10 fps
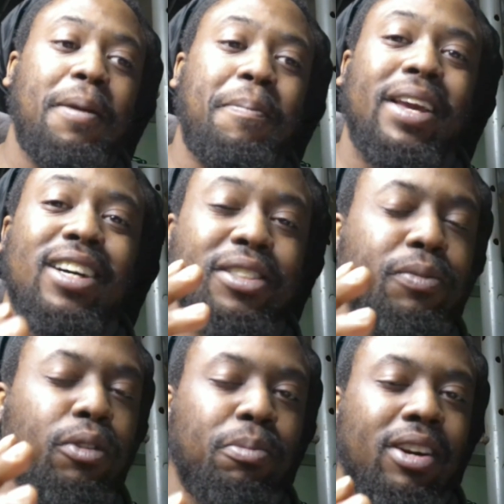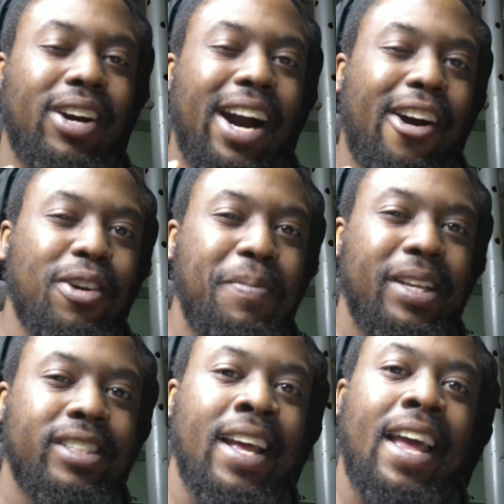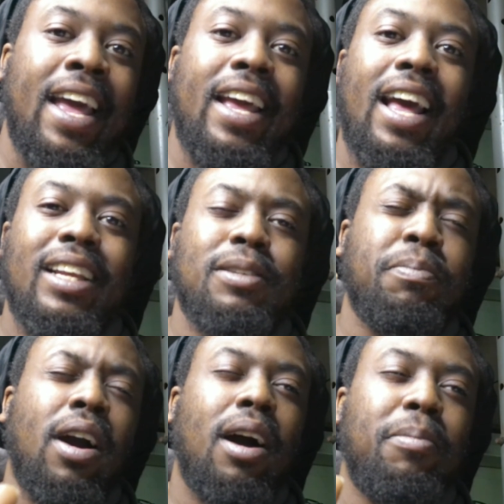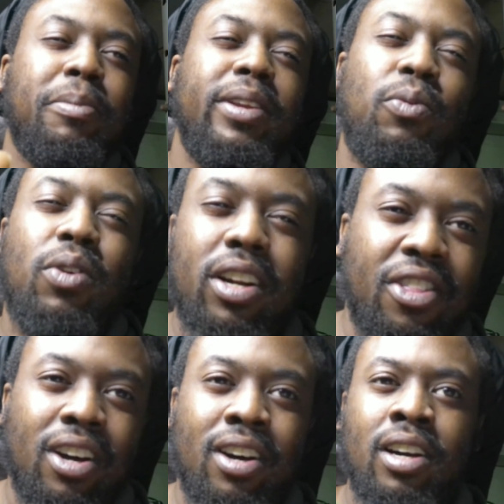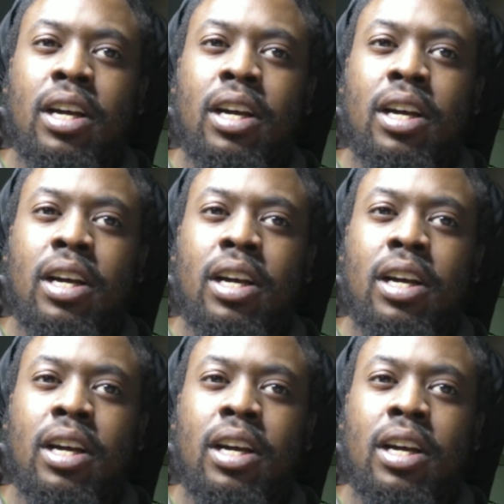because Full Metal Alchemist has probably one of the